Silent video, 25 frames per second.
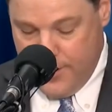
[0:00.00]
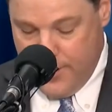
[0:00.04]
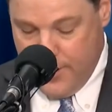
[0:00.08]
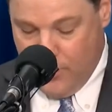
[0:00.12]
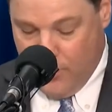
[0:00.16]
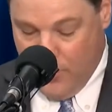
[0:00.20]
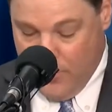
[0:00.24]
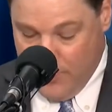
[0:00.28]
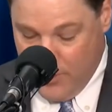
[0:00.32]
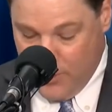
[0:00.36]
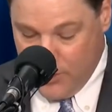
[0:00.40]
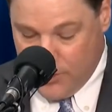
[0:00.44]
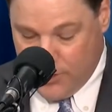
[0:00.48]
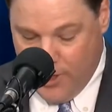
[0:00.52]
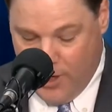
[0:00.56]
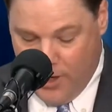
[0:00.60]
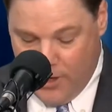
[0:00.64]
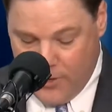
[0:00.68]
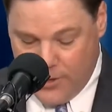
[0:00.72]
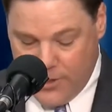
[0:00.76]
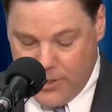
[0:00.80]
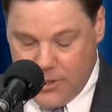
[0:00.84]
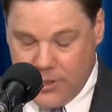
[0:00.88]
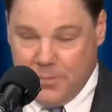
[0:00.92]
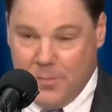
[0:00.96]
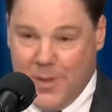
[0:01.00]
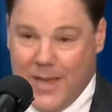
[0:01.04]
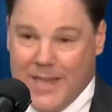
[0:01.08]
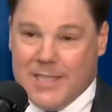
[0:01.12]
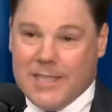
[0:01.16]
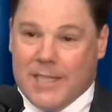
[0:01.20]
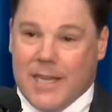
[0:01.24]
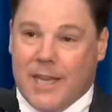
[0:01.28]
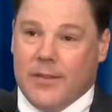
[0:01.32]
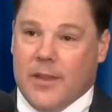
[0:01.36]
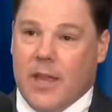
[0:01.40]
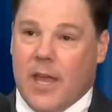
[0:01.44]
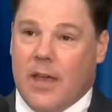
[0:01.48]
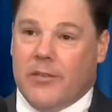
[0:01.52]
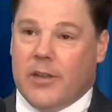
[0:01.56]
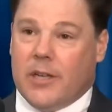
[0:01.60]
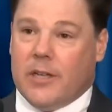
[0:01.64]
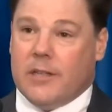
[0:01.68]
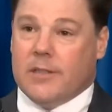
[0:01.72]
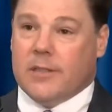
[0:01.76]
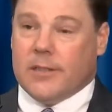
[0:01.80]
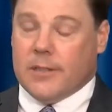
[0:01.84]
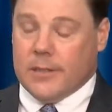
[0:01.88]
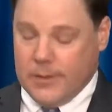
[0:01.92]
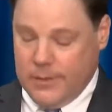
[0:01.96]
criminal charges based on the
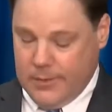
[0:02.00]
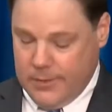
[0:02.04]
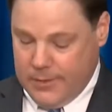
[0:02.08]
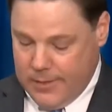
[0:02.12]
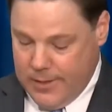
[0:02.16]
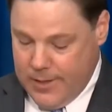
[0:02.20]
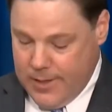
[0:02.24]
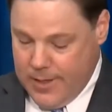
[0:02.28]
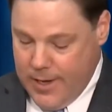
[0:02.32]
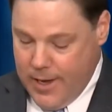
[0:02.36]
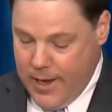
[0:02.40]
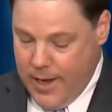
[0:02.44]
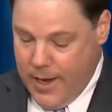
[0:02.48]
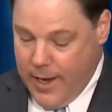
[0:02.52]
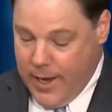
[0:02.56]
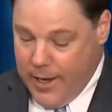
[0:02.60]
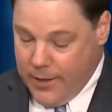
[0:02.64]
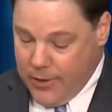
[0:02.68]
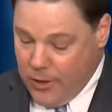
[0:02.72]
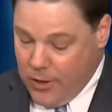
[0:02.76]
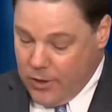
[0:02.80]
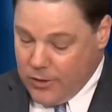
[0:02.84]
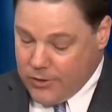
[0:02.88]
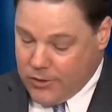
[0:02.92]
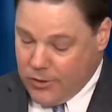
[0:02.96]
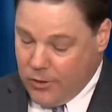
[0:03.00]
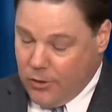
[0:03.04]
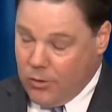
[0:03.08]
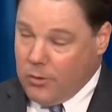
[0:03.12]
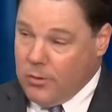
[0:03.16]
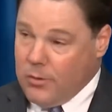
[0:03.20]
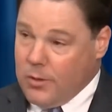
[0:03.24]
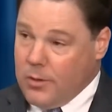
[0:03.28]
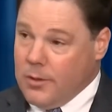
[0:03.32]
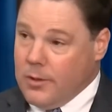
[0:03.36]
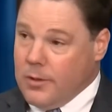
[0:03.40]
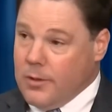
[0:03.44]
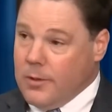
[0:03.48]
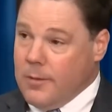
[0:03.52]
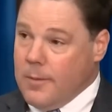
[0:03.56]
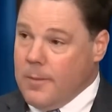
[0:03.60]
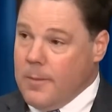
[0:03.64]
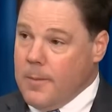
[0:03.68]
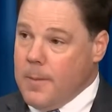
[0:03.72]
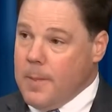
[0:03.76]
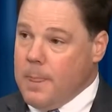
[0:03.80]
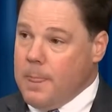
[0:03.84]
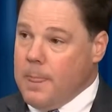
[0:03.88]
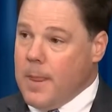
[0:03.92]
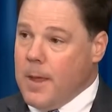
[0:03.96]
evidence and also
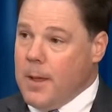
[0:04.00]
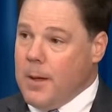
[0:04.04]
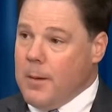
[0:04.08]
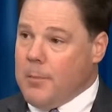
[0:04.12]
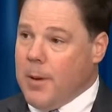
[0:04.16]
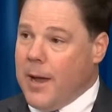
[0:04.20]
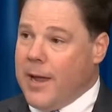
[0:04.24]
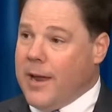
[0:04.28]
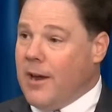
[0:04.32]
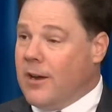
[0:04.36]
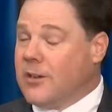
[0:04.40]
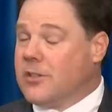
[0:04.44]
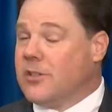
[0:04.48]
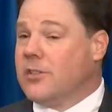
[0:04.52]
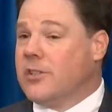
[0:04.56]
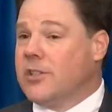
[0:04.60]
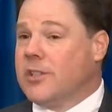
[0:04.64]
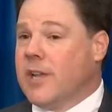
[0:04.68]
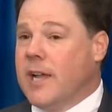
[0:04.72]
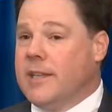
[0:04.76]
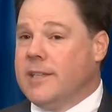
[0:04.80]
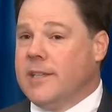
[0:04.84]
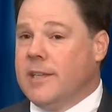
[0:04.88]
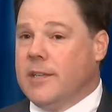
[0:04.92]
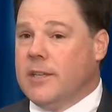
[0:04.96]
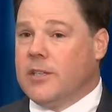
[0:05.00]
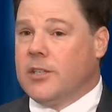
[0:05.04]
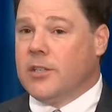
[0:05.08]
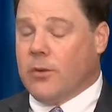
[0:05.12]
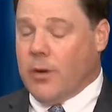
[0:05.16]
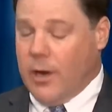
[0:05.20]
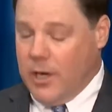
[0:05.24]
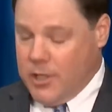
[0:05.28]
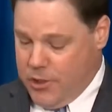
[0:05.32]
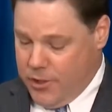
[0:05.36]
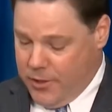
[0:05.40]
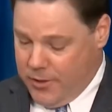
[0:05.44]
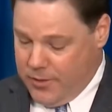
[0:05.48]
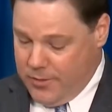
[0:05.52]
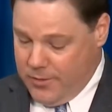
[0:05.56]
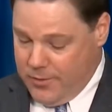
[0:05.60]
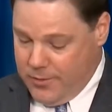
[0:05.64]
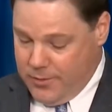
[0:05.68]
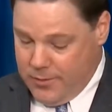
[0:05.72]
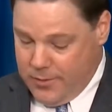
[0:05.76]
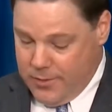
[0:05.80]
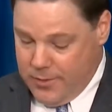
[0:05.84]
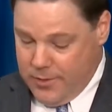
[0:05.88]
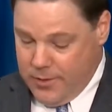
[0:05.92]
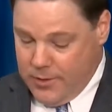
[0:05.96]
by exercising discretion
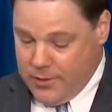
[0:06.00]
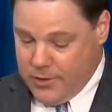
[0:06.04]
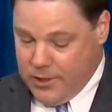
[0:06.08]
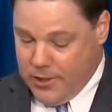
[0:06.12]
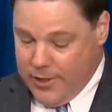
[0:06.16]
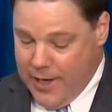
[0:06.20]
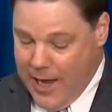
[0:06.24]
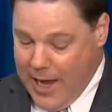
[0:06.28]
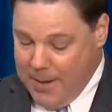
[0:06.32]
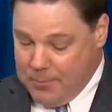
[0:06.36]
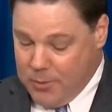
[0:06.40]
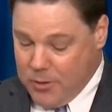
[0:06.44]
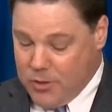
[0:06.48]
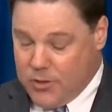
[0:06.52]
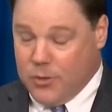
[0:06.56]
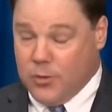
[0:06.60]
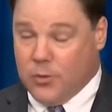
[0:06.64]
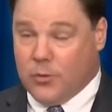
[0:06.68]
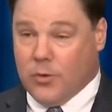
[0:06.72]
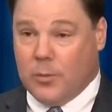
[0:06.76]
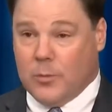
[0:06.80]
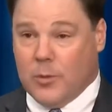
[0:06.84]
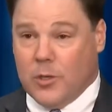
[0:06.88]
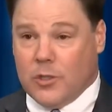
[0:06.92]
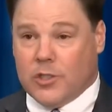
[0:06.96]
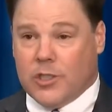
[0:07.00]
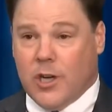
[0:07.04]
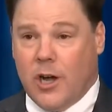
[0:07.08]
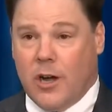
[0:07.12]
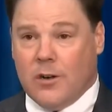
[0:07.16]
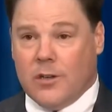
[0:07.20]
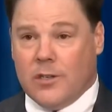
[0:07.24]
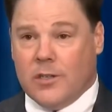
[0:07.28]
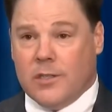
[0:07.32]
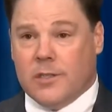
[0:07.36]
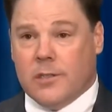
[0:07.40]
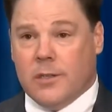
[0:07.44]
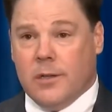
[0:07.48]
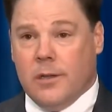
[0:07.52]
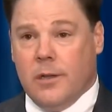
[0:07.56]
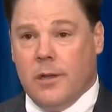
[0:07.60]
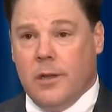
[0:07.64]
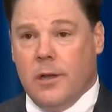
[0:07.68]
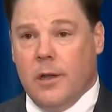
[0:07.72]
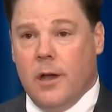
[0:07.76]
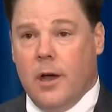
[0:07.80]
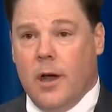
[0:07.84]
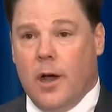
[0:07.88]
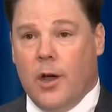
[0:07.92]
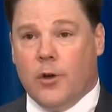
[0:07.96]
to not pursue criminal charges
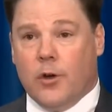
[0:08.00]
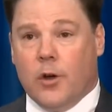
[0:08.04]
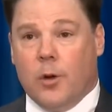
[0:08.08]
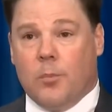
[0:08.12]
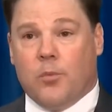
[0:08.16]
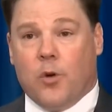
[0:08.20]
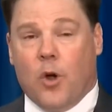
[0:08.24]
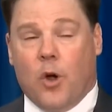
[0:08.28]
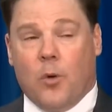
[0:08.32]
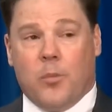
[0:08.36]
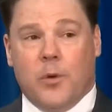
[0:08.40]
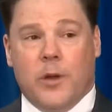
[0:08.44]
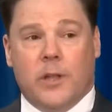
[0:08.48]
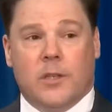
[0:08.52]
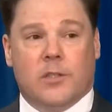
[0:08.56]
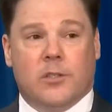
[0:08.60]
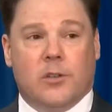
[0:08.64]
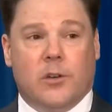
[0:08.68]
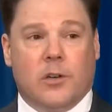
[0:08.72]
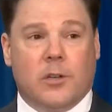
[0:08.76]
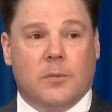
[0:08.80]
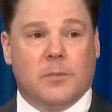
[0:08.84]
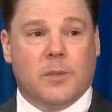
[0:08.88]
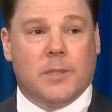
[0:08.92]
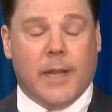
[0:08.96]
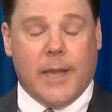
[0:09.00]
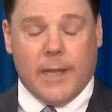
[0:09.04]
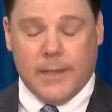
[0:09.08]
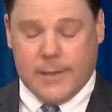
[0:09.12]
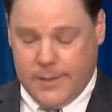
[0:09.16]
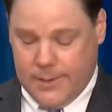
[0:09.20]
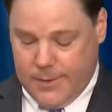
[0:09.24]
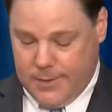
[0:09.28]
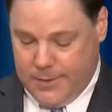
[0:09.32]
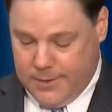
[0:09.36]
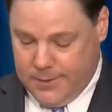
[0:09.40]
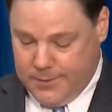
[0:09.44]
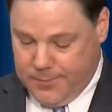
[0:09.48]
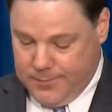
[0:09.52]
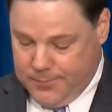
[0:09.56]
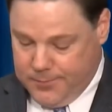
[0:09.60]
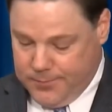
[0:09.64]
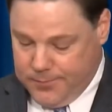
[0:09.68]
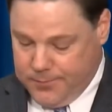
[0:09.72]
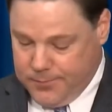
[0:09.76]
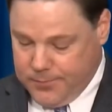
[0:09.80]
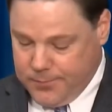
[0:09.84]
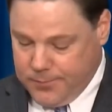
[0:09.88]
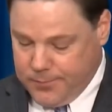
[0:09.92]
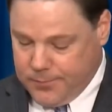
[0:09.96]
under appropriate circumstances.
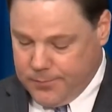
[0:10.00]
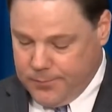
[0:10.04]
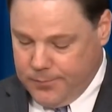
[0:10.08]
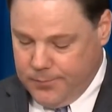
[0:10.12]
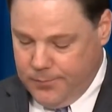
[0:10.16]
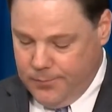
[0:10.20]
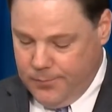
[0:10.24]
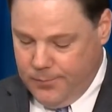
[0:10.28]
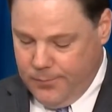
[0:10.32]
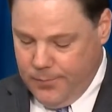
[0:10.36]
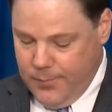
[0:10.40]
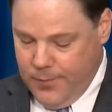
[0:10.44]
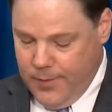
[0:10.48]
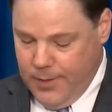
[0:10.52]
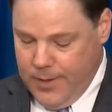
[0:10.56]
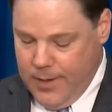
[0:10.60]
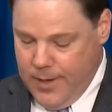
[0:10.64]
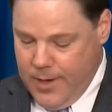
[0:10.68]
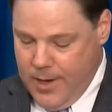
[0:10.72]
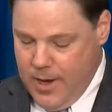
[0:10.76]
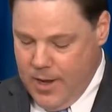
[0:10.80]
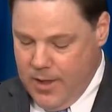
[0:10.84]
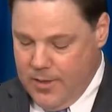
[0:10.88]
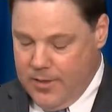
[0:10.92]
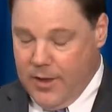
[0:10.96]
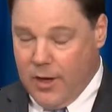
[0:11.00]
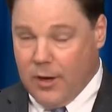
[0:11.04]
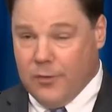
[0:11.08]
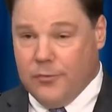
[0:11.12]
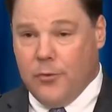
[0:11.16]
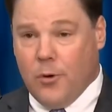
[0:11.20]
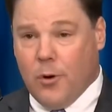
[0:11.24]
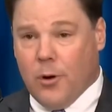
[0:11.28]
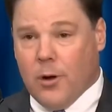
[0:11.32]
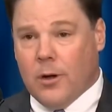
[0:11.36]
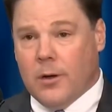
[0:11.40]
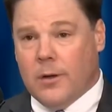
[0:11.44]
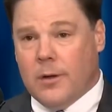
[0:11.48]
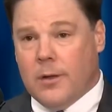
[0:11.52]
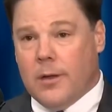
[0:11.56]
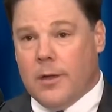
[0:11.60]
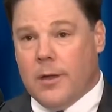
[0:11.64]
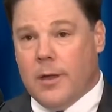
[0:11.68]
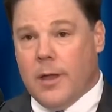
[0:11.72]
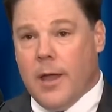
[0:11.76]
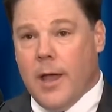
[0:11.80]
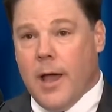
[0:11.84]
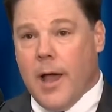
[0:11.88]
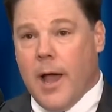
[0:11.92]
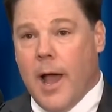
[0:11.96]
Therefore,
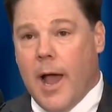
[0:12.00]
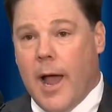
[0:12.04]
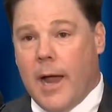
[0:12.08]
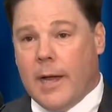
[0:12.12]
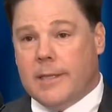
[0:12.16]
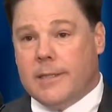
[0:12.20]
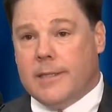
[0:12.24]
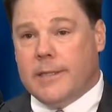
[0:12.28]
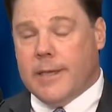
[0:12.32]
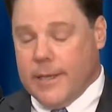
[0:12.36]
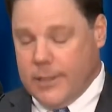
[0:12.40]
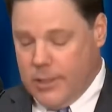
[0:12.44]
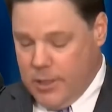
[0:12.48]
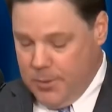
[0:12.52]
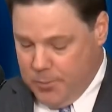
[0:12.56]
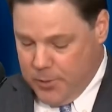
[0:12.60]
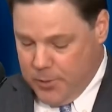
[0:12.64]
I seek to